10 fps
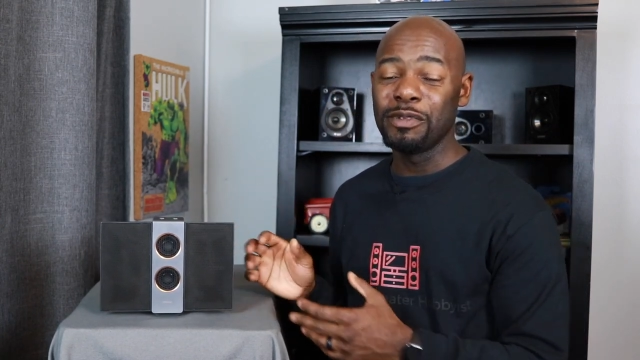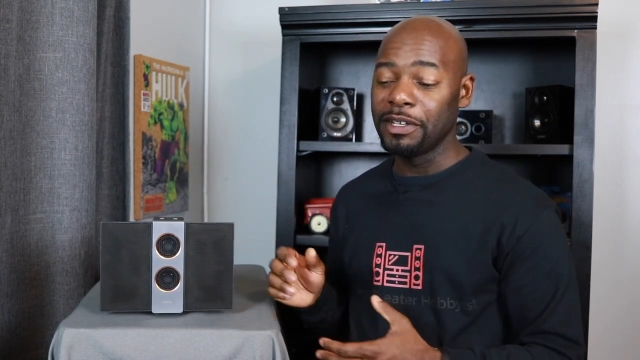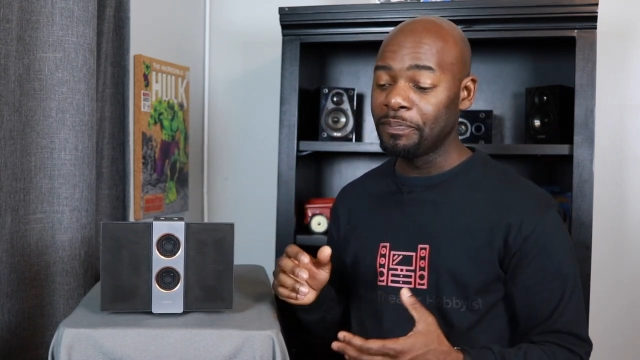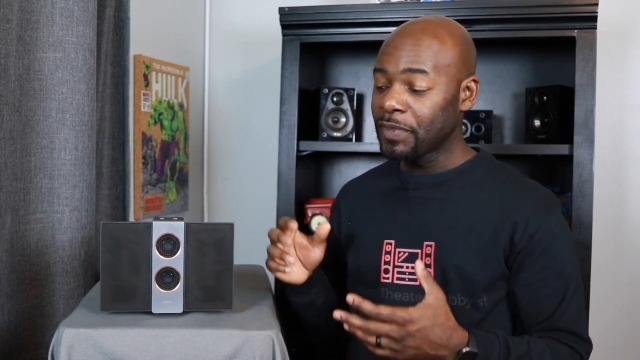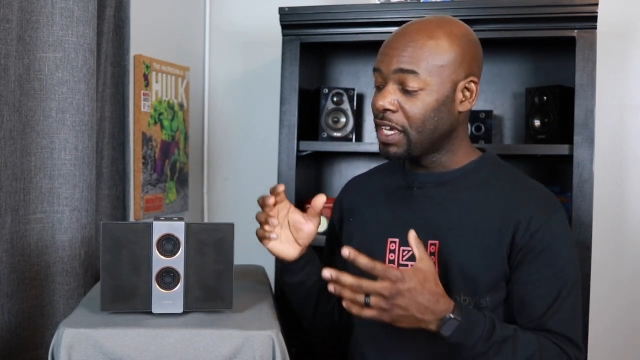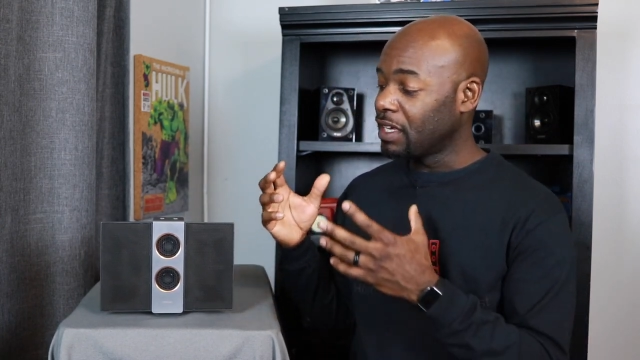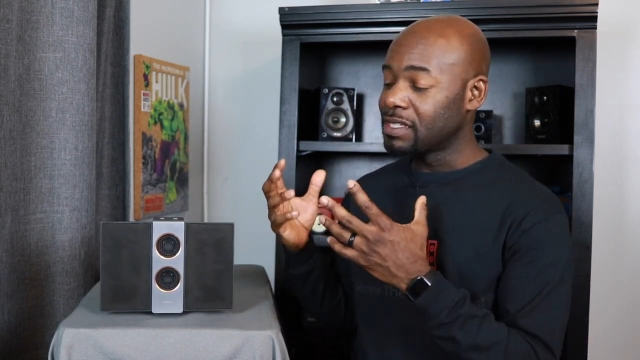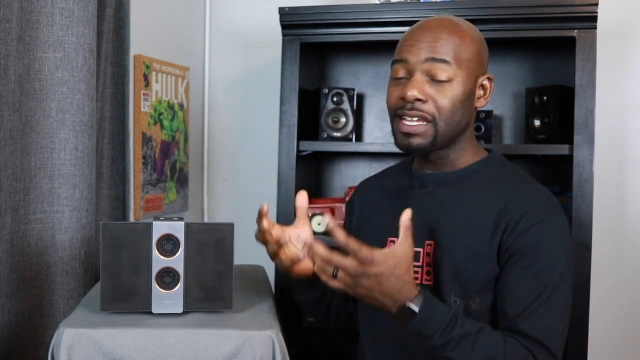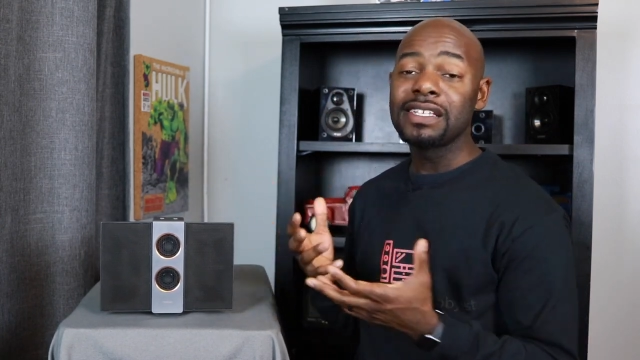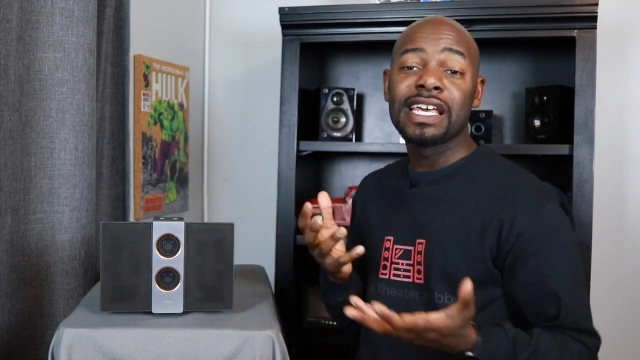I mean,
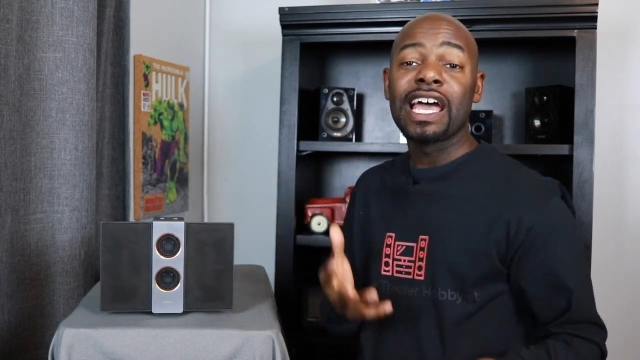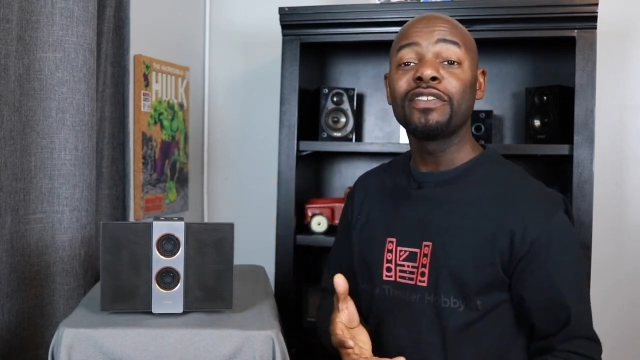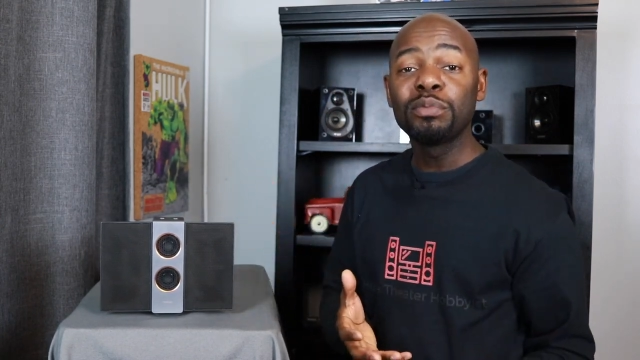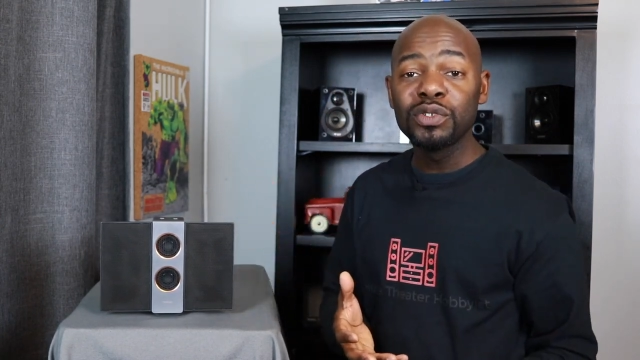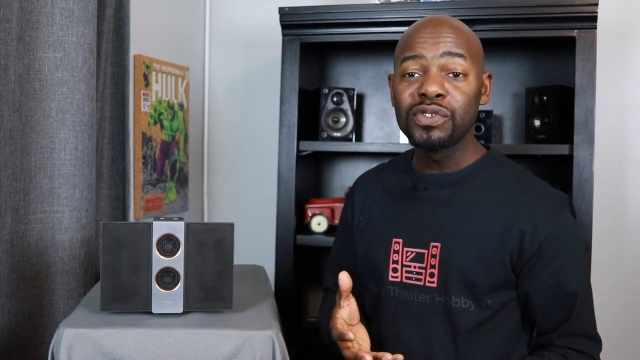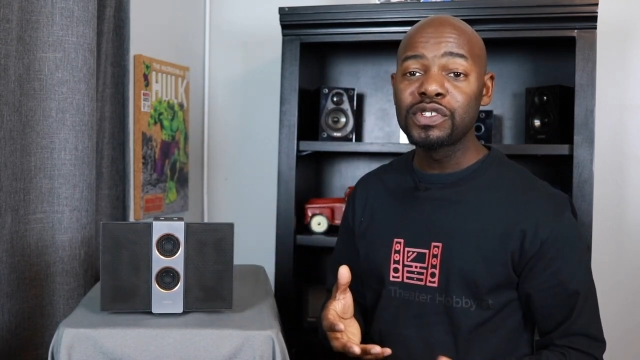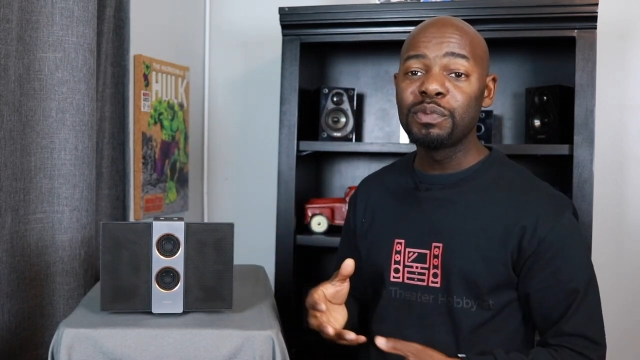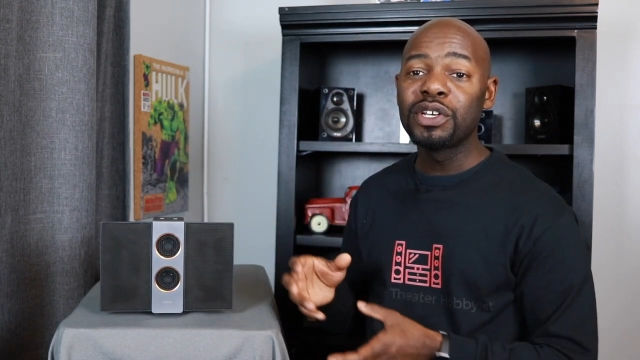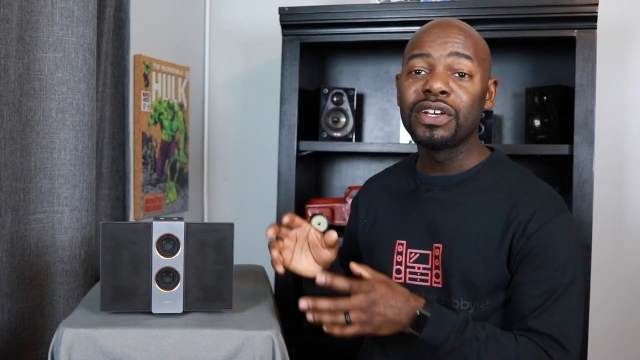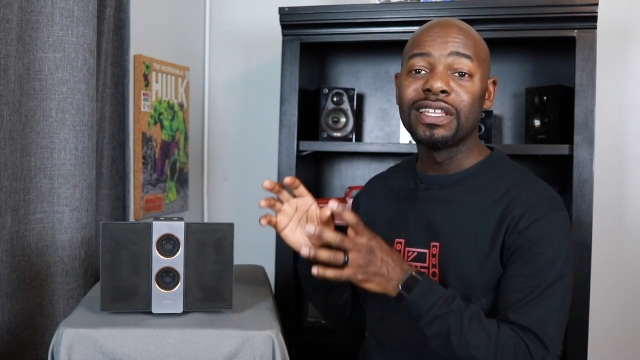it's nice to have a Bluetooth speaker,